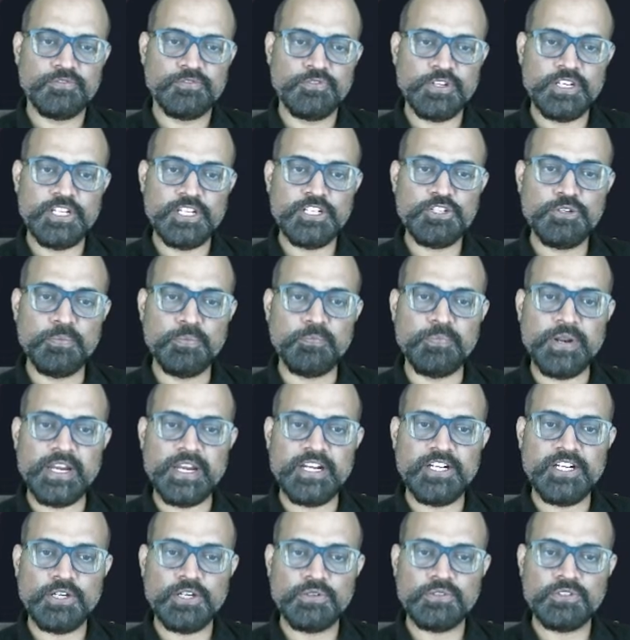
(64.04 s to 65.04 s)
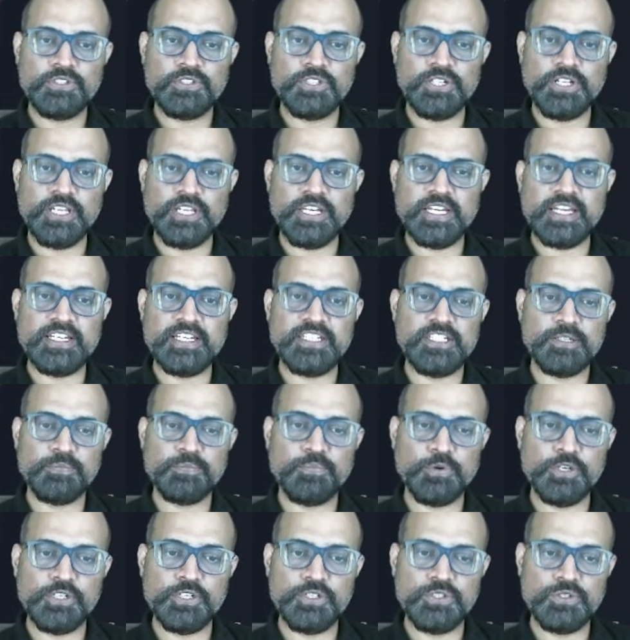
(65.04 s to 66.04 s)
need to break down
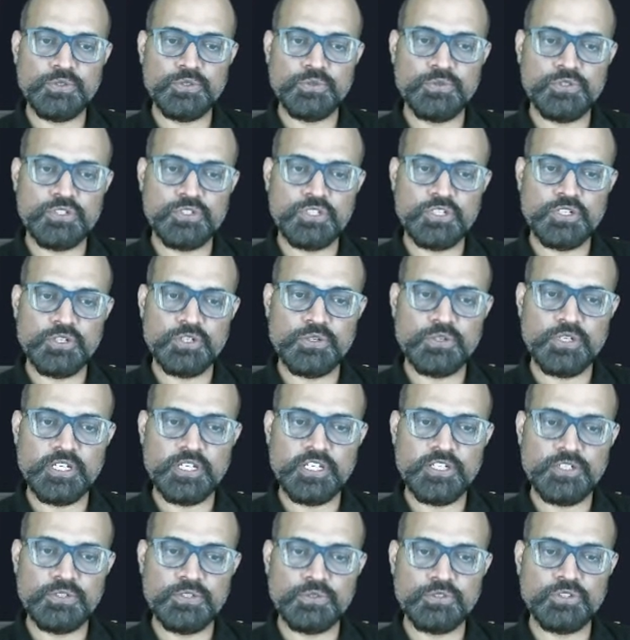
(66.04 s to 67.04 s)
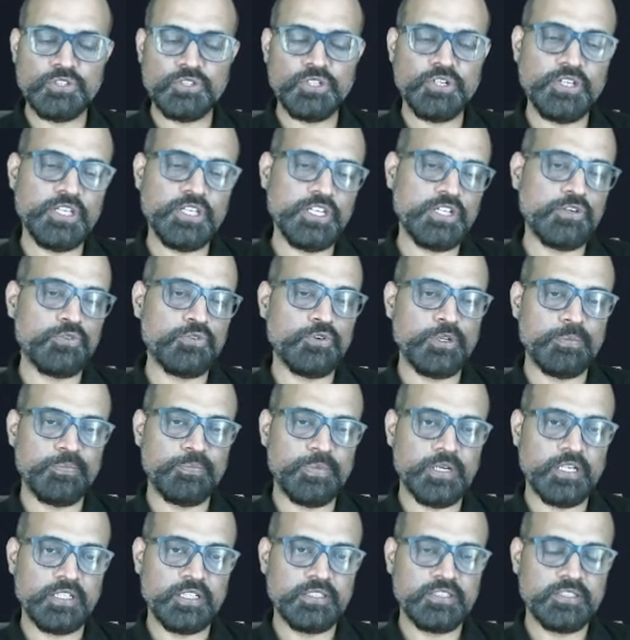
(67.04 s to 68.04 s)
390.20 into three equal
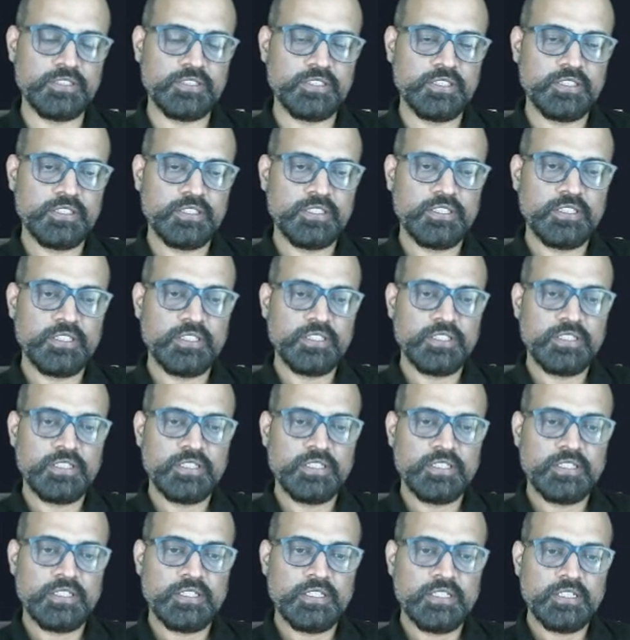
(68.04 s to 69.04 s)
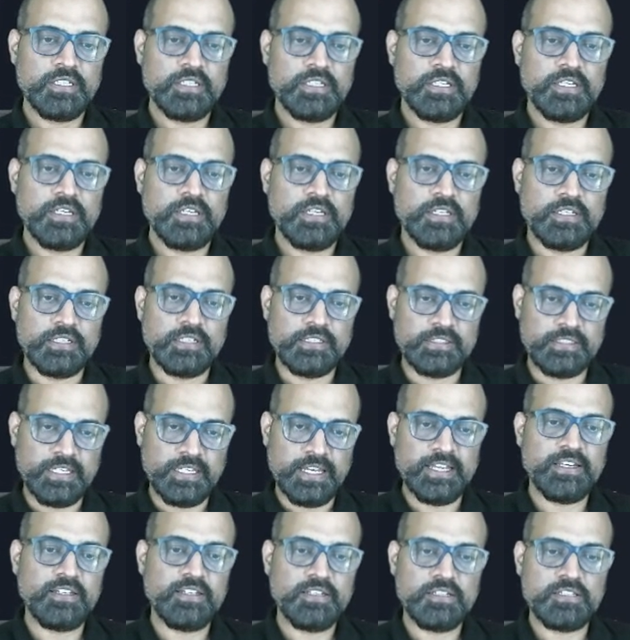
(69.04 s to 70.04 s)
parts.
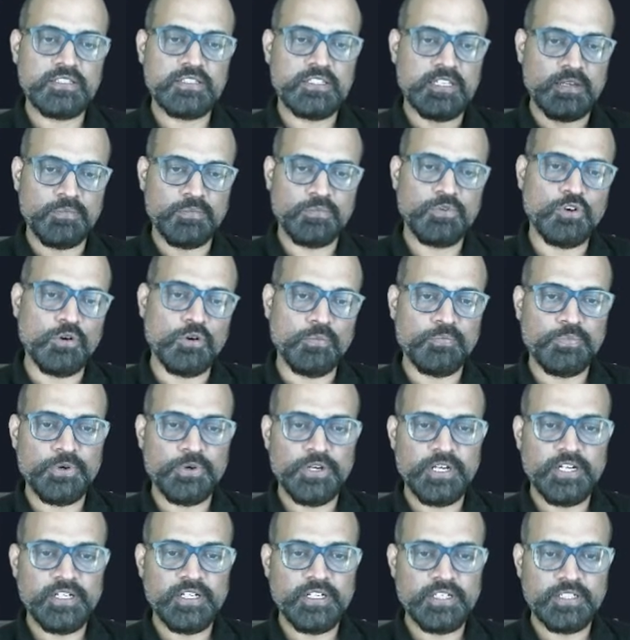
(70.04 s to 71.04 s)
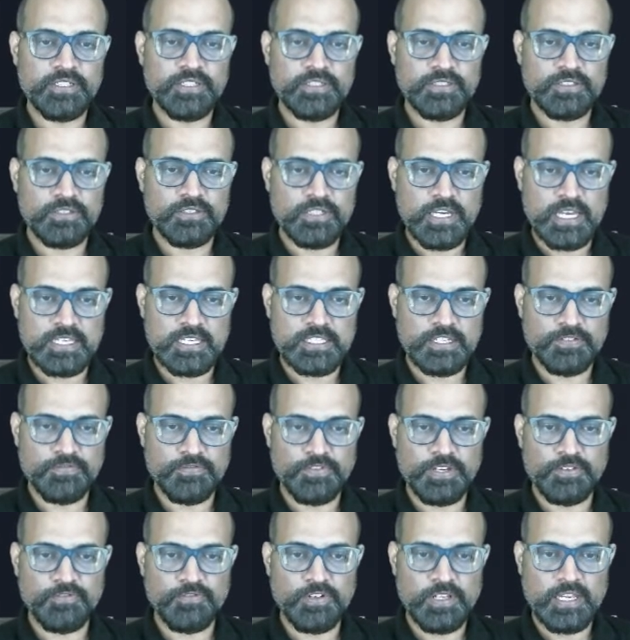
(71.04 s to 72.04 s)
Then some component, as in
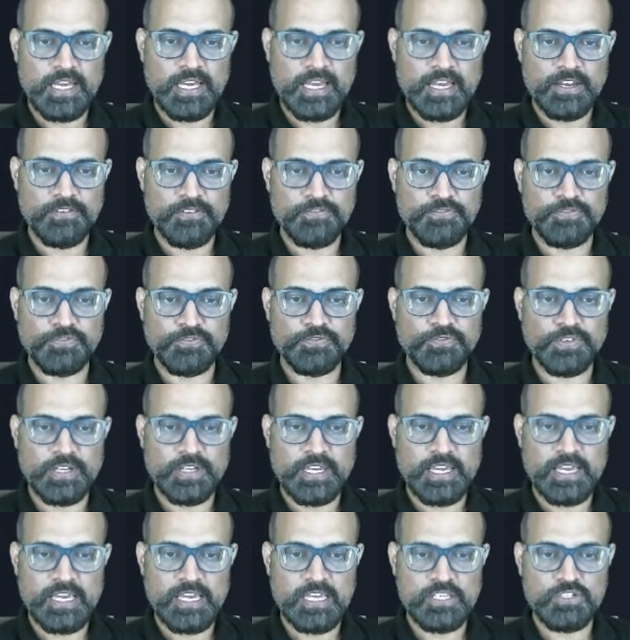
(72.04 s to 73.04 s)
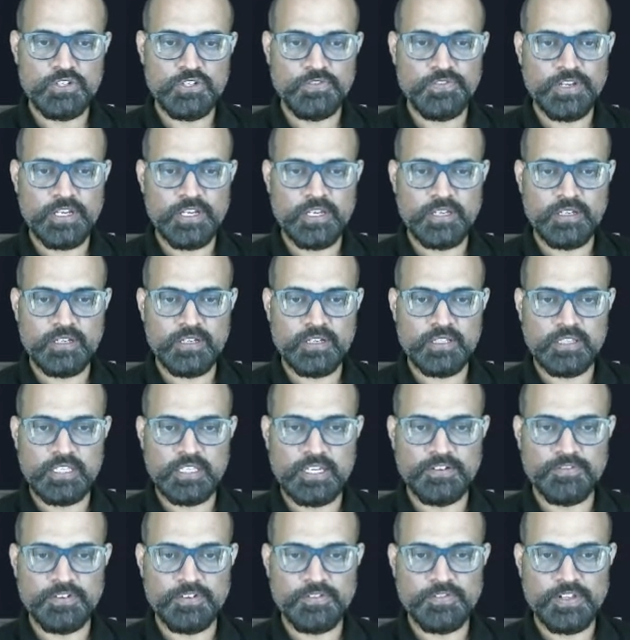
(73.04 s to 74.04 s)
we will have A is over here, then
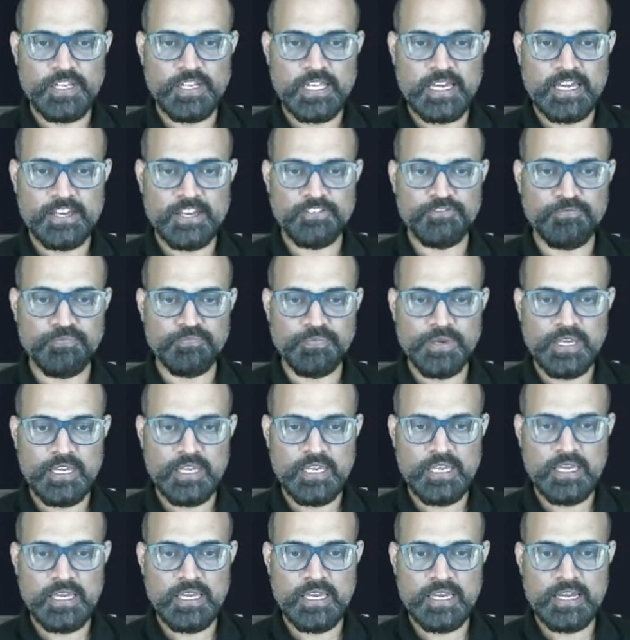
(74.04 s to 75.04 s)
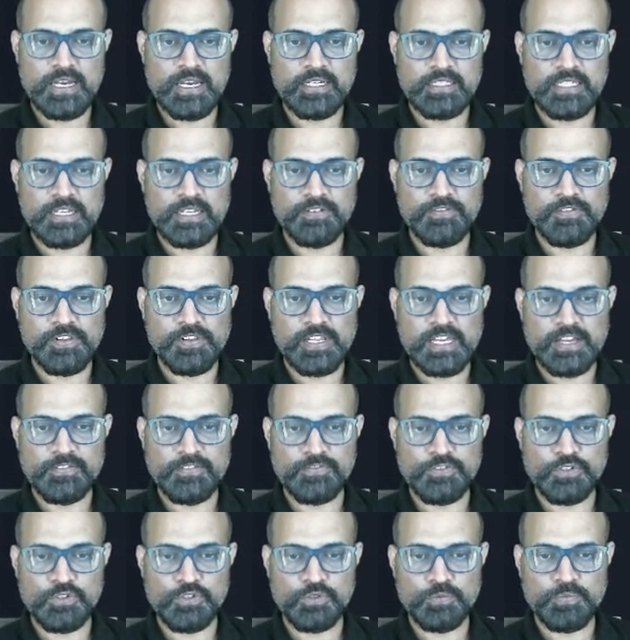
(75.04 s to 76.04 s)
we will have B, and then we will have
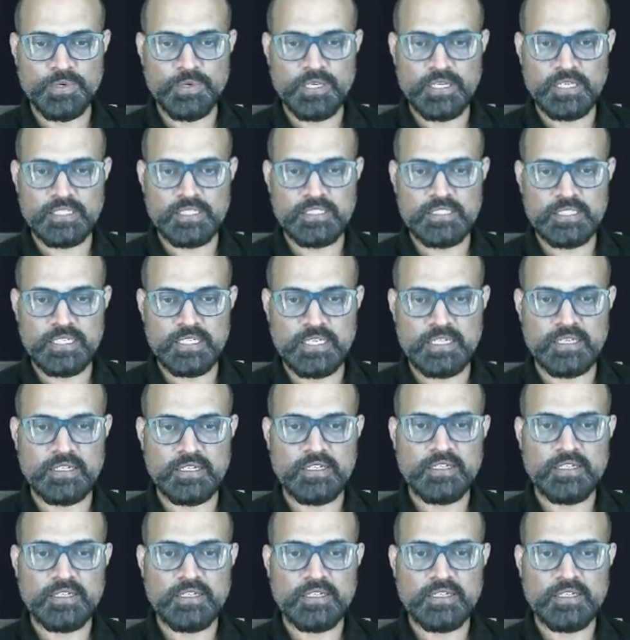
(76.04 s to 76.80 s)
2B and C.